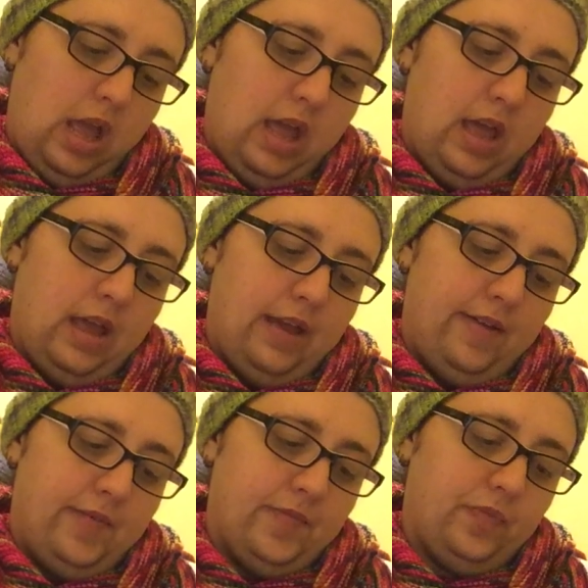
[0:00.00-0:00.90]

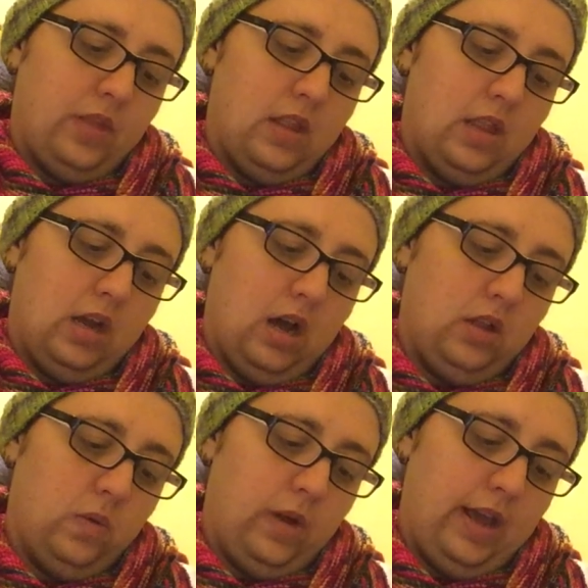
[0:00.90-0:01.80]
And the
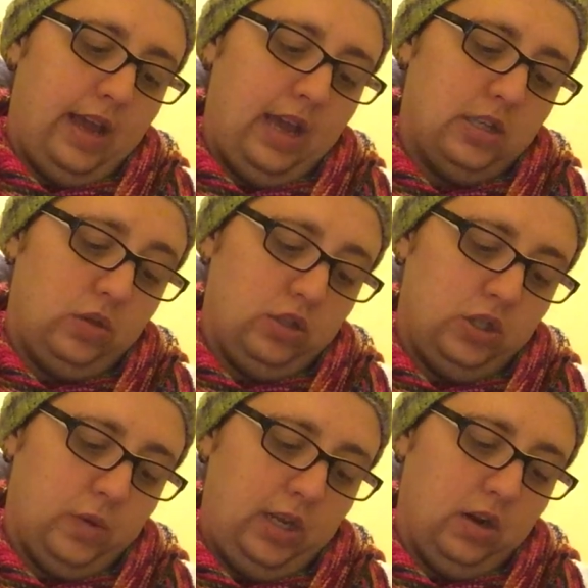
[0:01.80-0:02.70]
colorway, it's
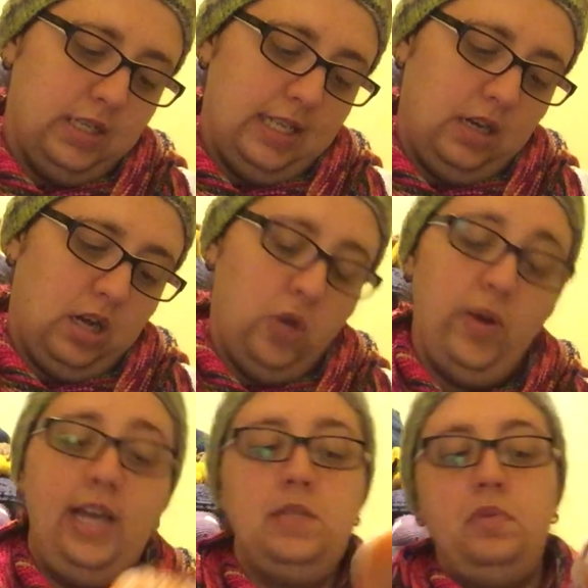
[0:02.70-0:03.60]
220 yards, and the
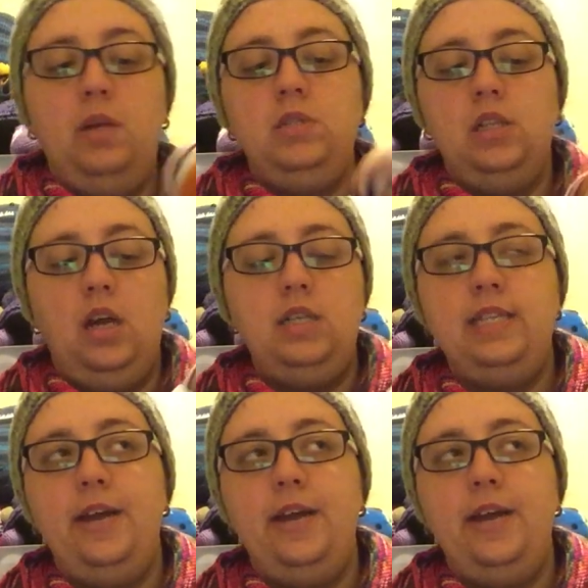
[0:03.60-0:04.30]
colorway is Plum Deluxe.